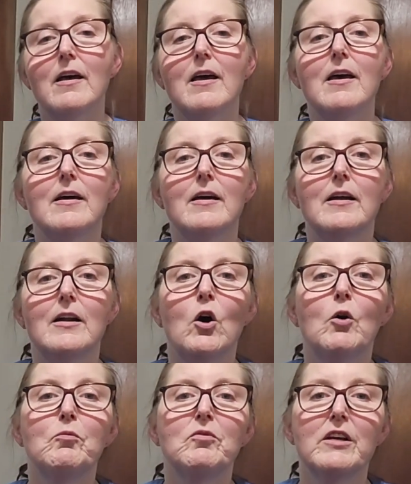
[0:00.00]
And
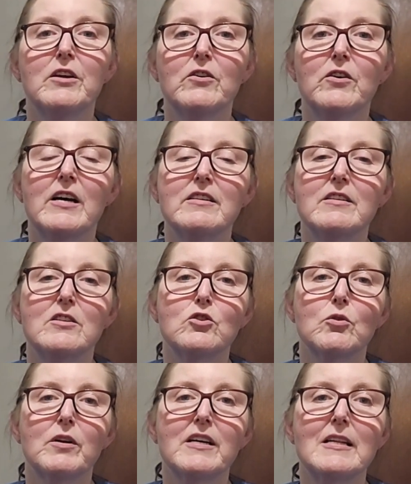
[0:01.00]
hopefully you guys
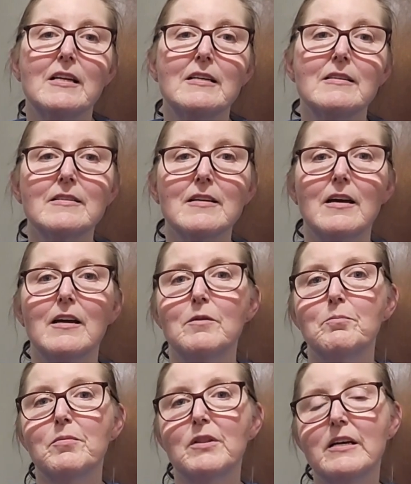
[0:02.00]
enjoyed this.
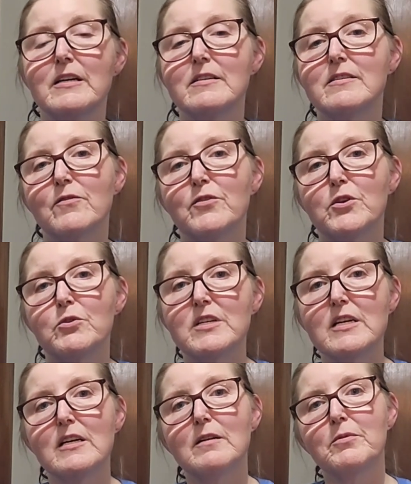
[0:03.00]
And please, if you
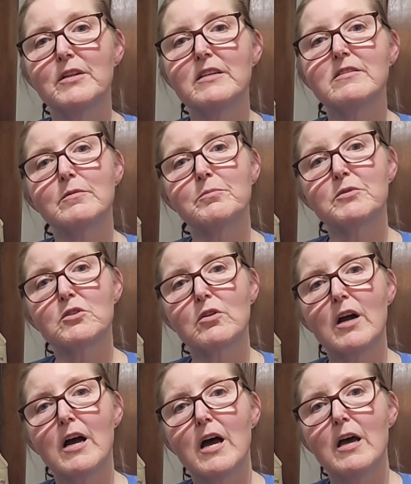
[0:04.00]
did, please
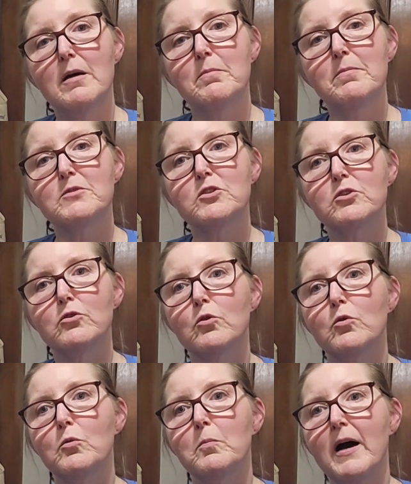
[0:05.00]
subscribe
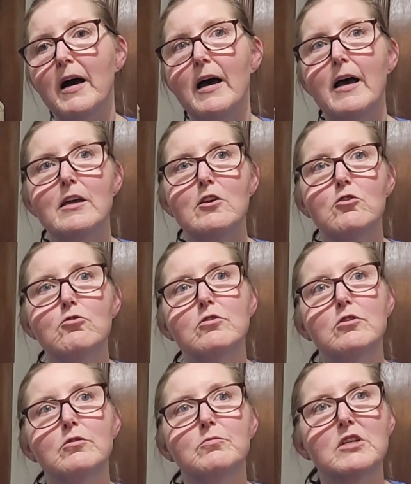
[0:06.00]
to my
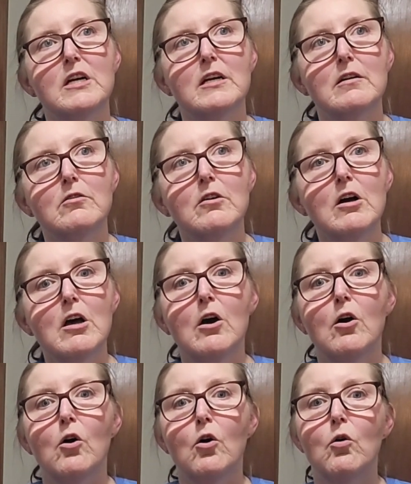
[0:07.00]
YouTube channel
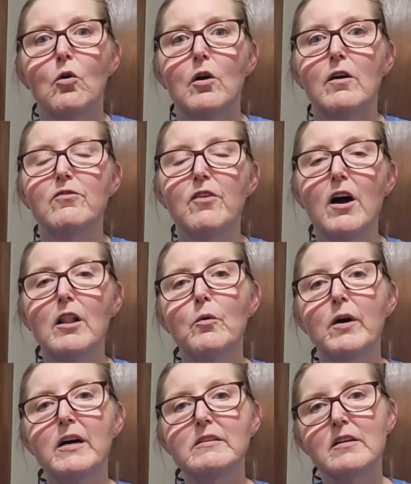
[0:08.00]
or follow
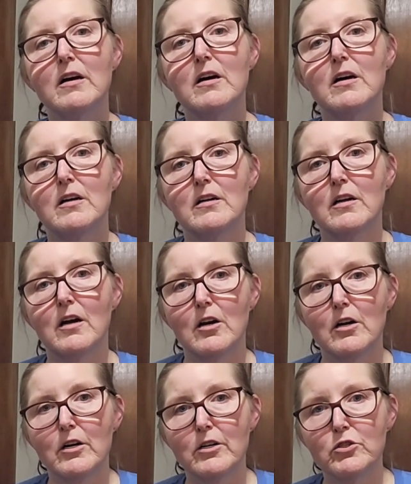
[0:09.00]
us on
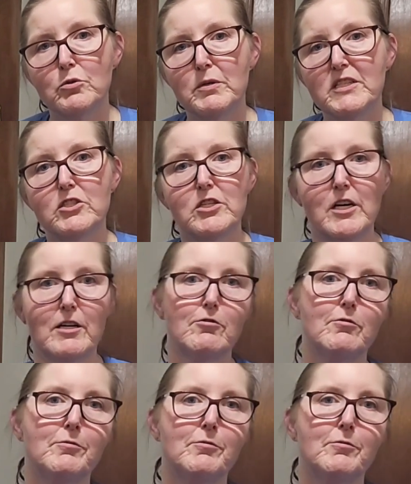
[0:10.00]
our Twitch channel.